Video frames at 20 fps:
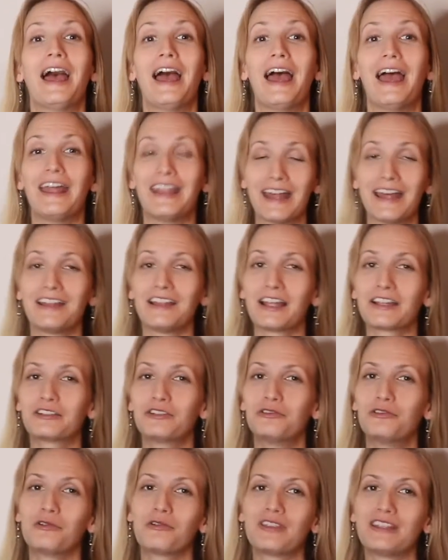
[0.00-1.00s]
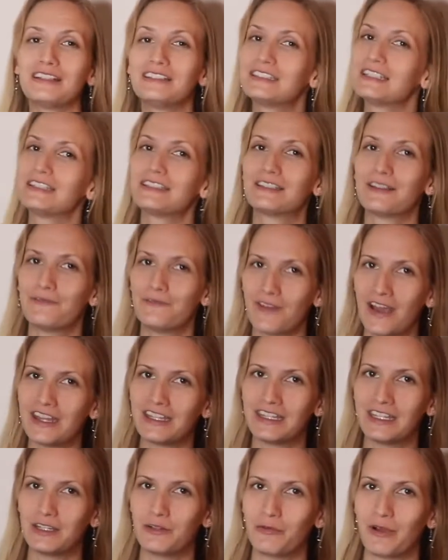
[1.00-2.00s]
And I like to do things the
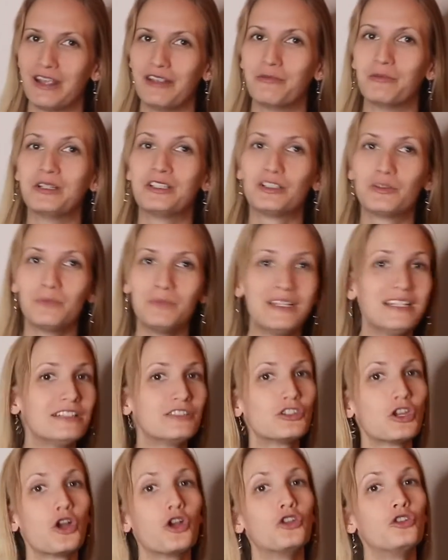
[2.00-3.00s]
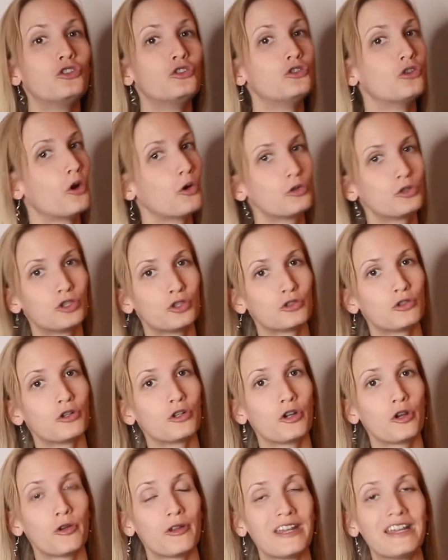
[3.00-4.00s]
Viking way, which means no
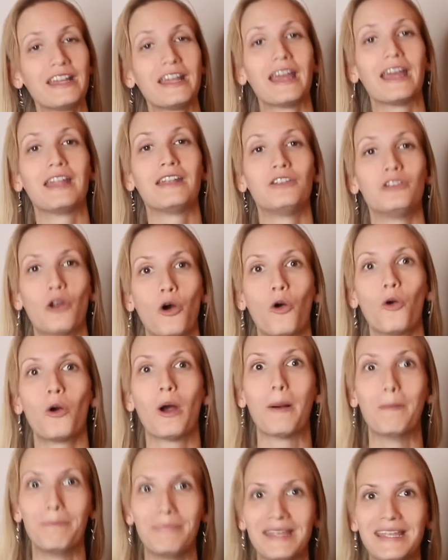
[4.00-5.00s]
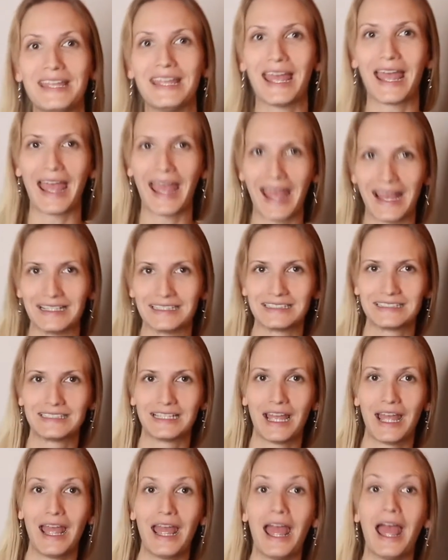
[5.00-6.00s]
sugarcoating and no BS.
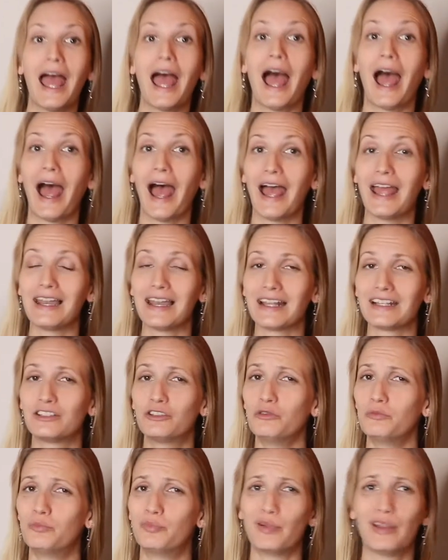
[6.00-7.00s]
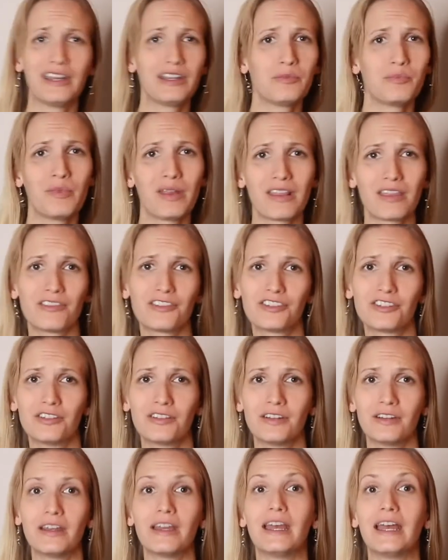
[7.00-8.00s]
I like to break myths
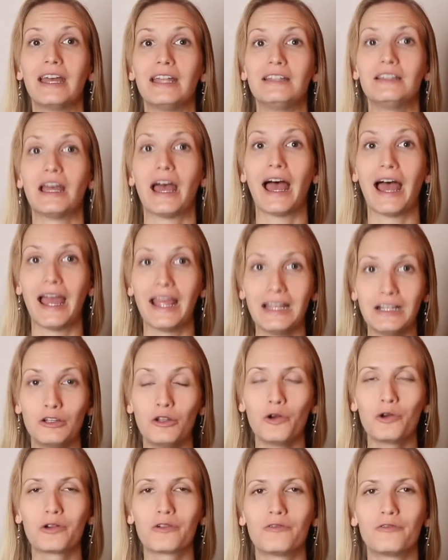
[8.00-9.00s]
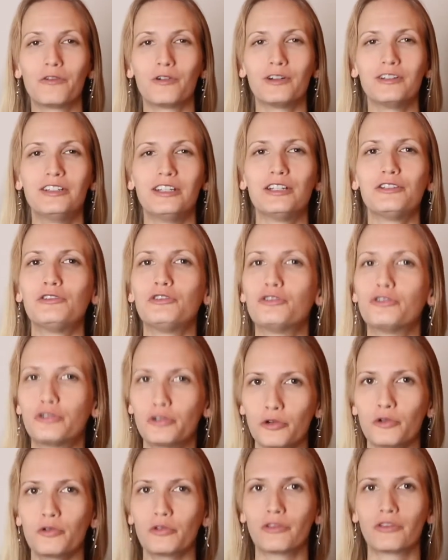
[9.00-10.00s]
and I look for the
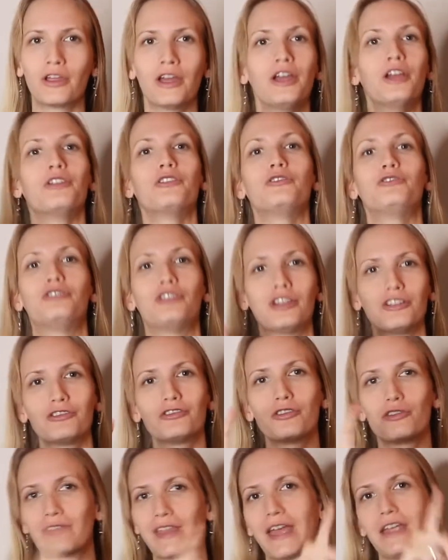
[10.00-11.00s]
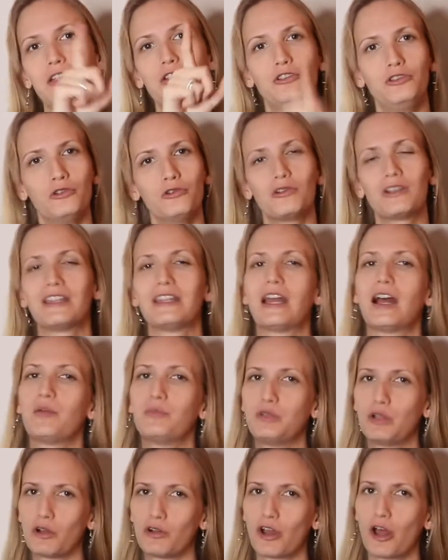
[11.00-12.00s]
truth, just so that you can
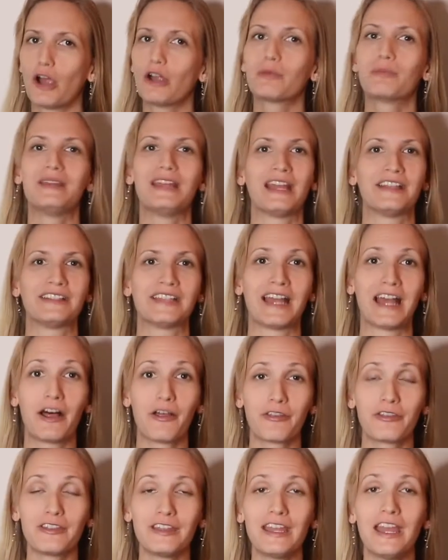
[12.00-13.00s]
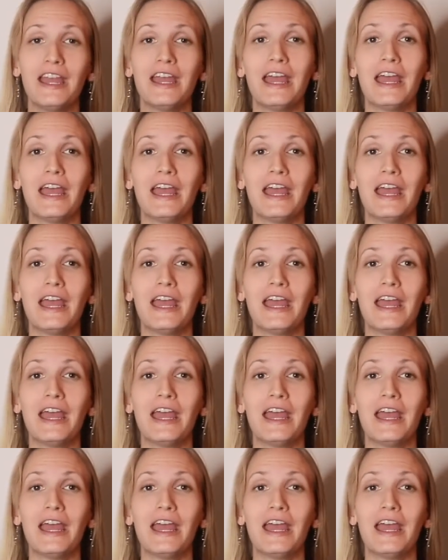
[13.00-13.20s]
help your dog be as healthy